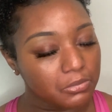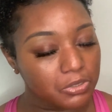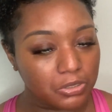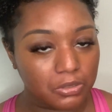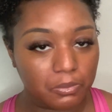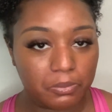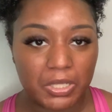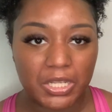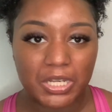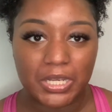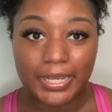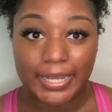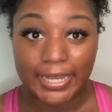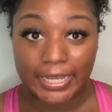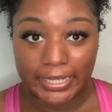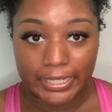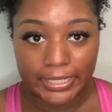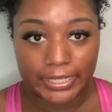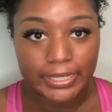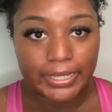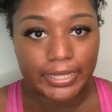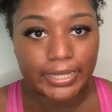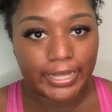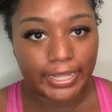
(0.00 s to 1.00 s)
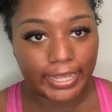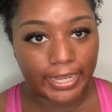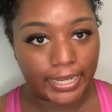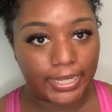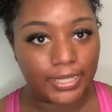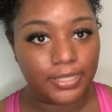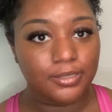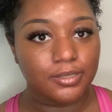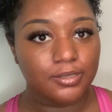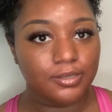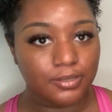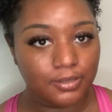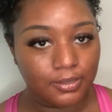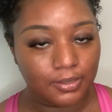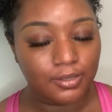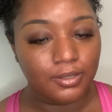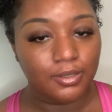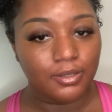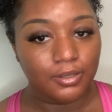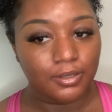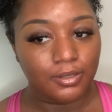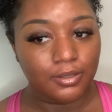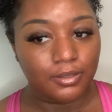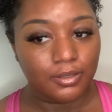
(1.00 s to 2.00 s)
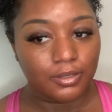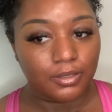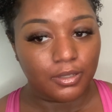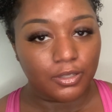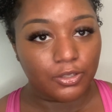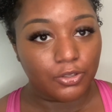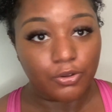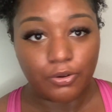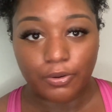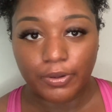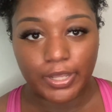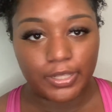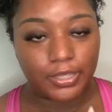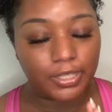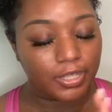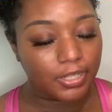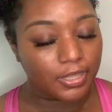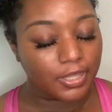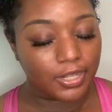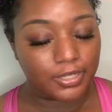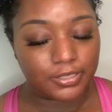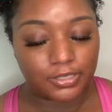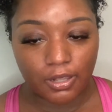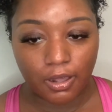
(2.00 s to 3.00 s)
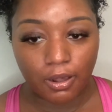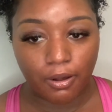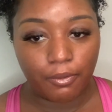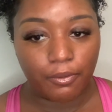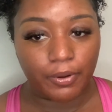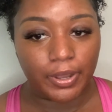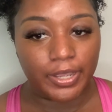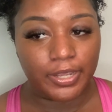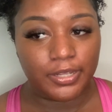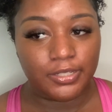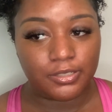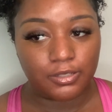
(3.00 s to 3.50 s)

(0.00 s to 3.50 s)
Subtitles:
Be a little late. You're gonna have to hit that tollway.